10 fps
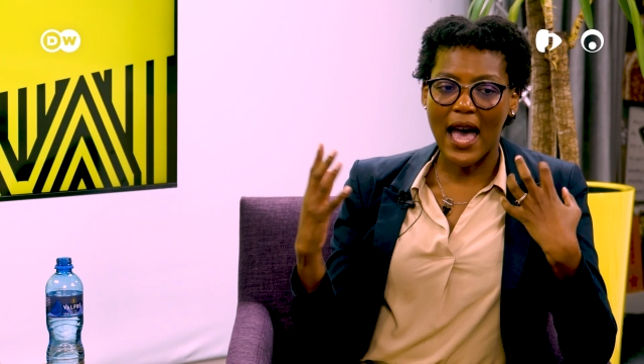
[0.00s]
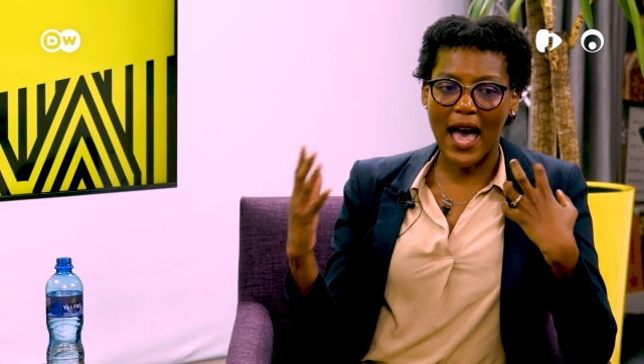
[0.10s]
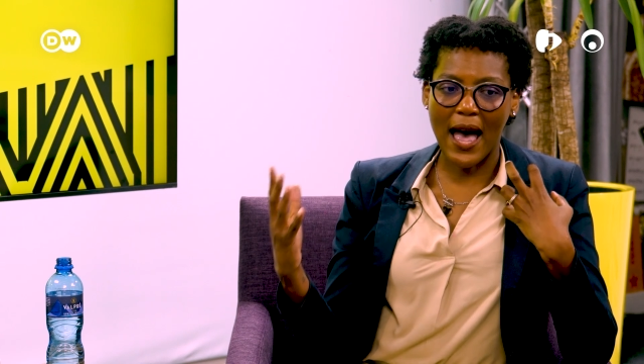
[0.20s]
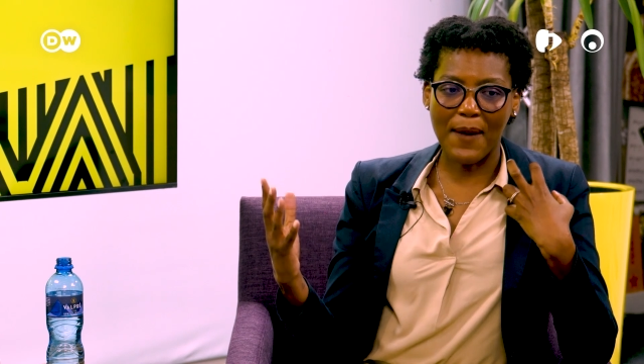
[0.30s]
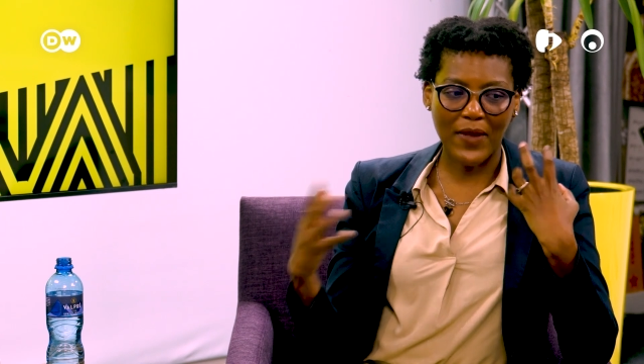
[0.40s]

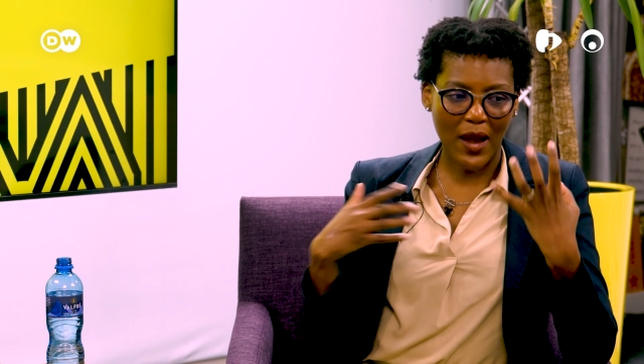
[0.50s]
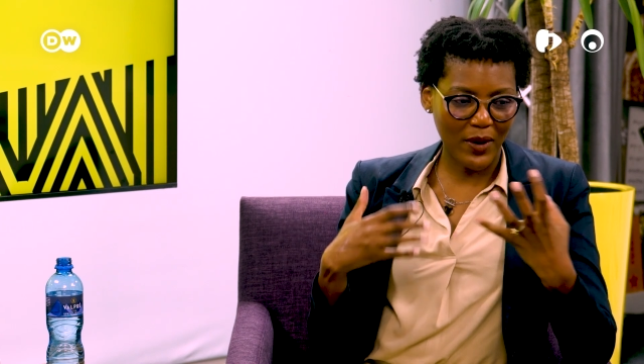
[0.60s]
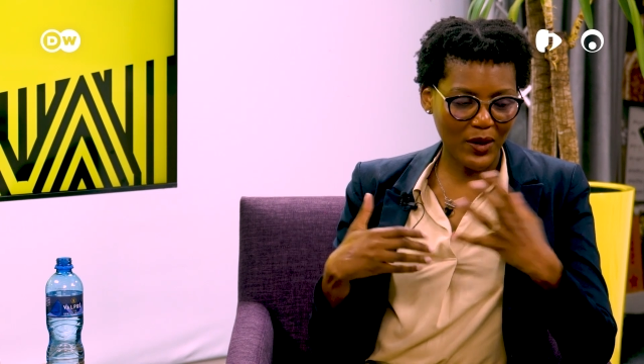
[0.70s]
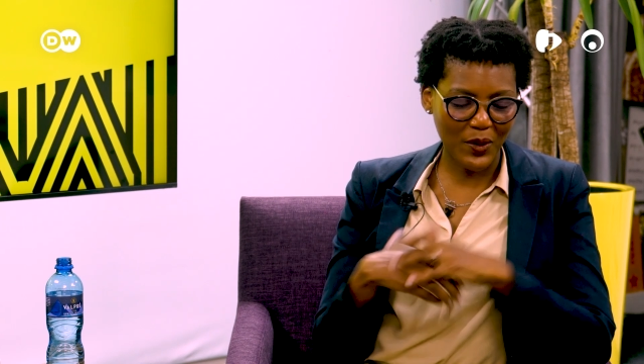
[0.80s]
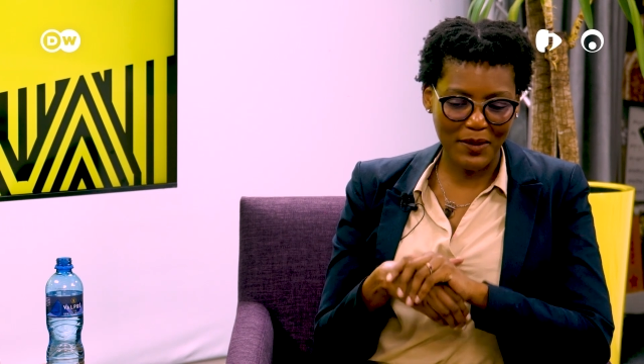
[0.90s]
I
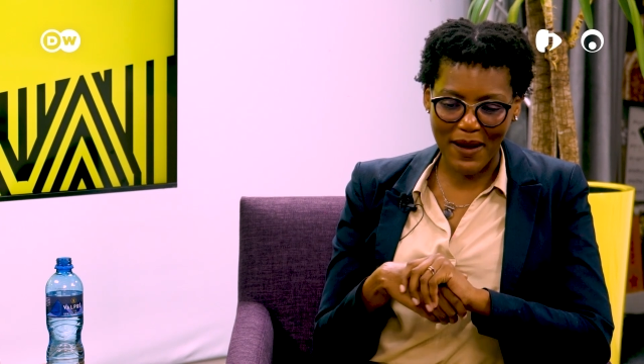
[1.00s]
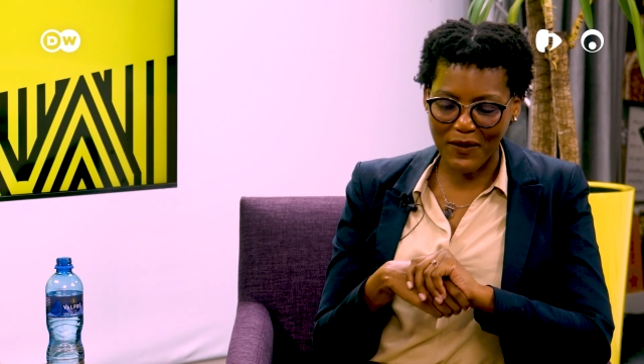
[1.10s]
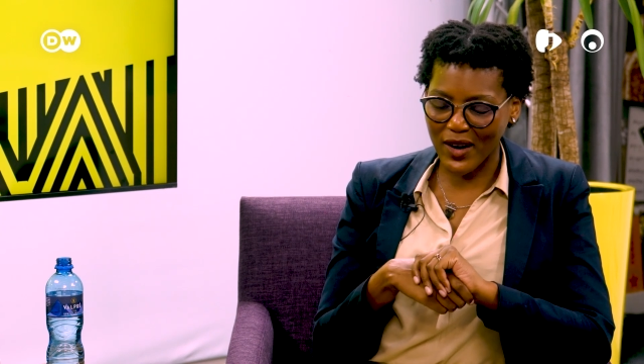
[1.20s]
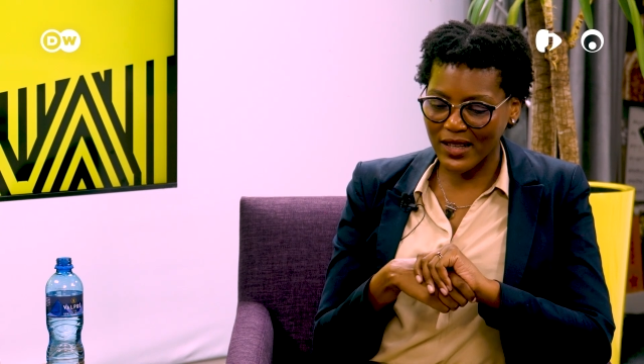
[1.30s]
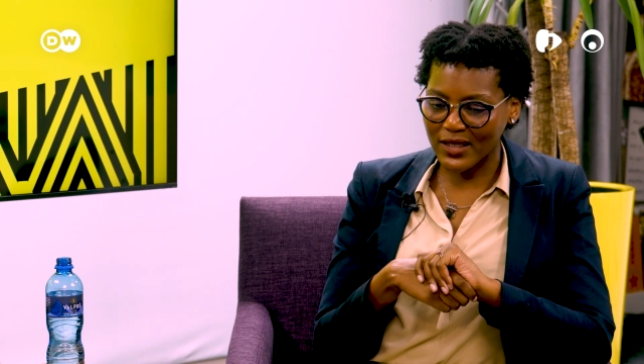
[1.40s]
went with my
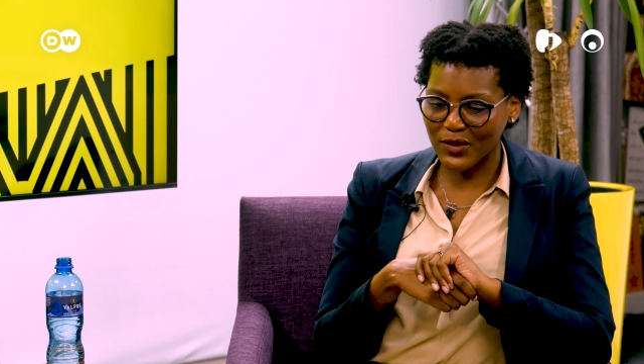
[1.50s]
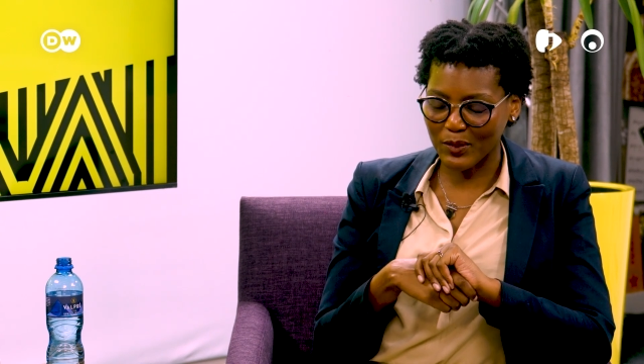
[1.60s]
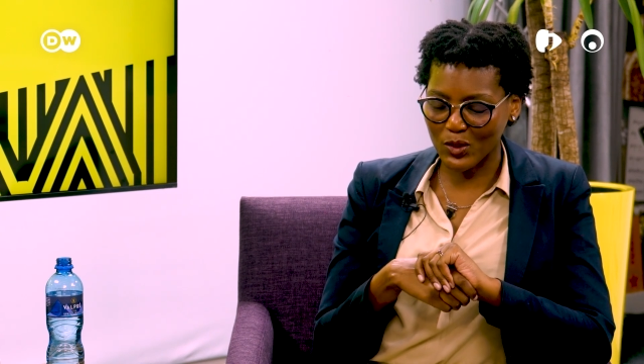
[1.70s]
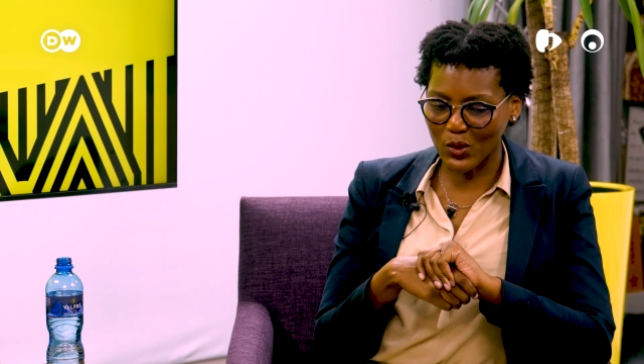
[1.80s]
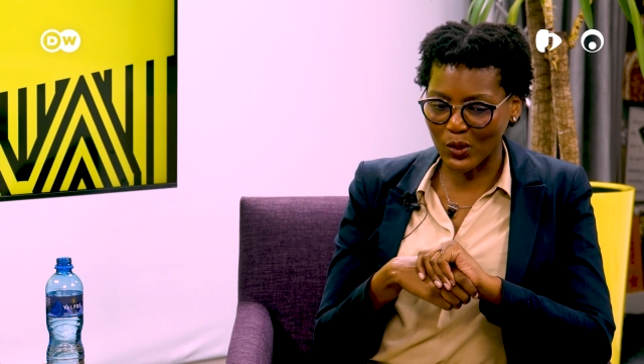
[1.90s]
friends
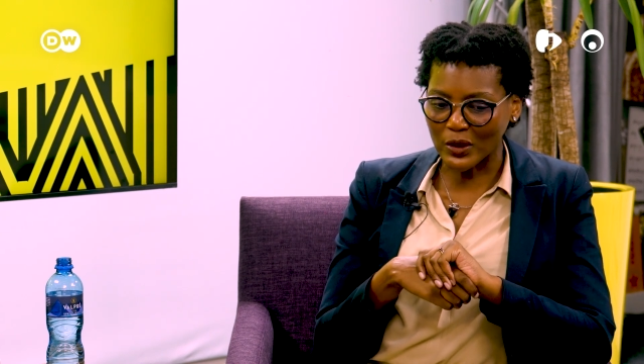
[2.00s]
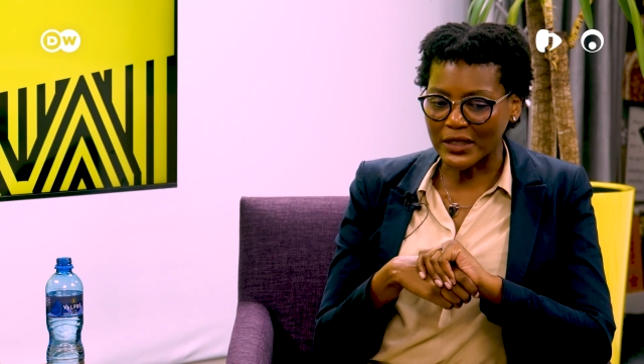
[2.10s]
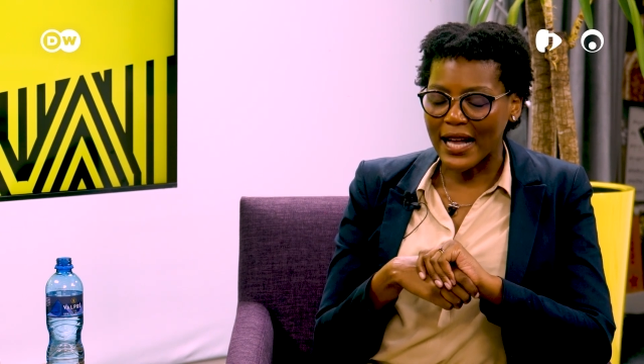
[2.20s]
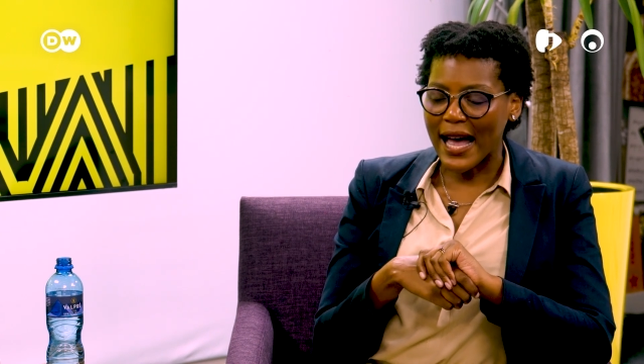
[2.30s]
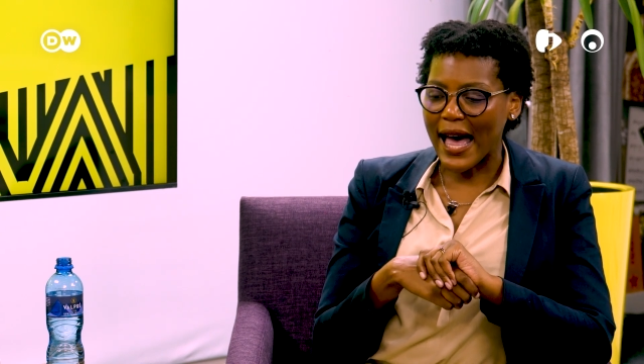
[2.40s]
from school.